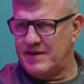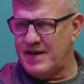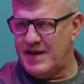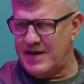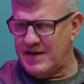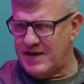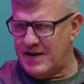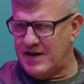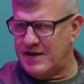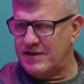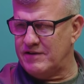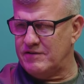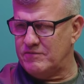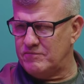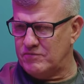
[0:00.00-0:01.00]

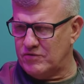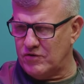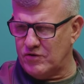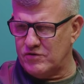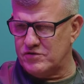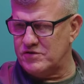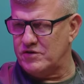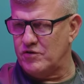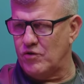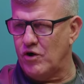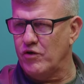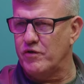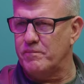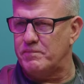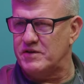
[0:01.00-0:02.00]
AI largely, you know,
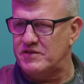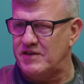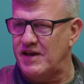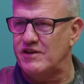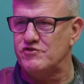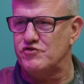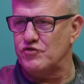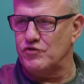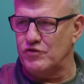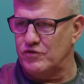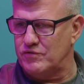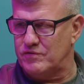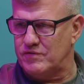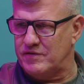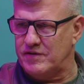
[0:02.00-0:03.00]
all the potential
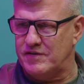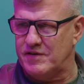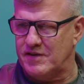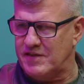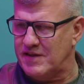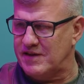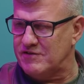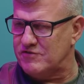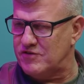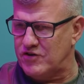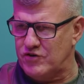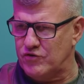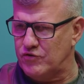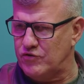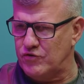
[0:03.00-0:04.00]
in the things that
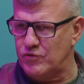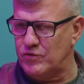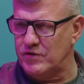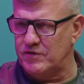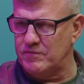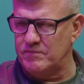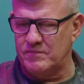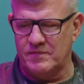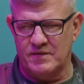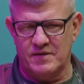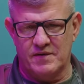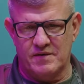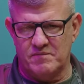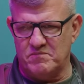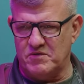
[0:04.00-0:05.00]
you're doing
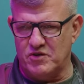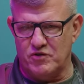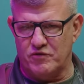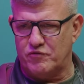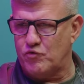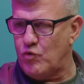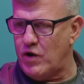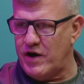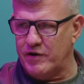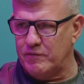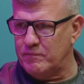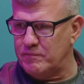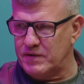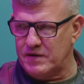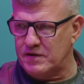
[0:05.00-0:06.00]
you know, if
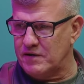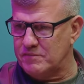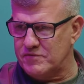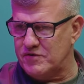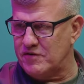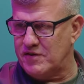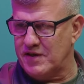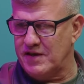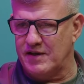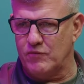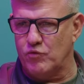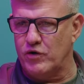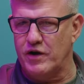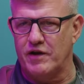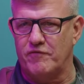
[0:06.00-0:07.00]
quantum becomes a thing,
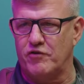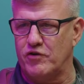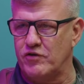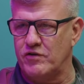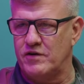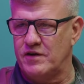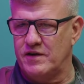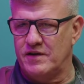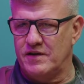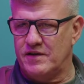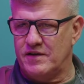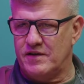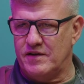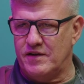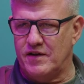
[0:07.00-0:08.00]
whatever,
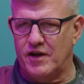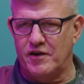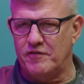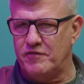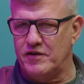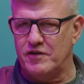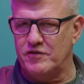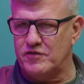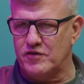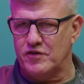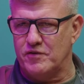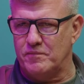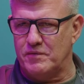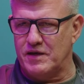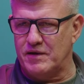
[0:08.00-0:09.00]
none of it is
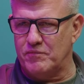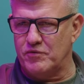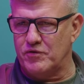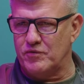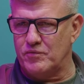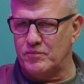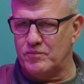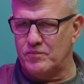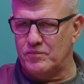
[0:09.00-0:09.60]
going to be able to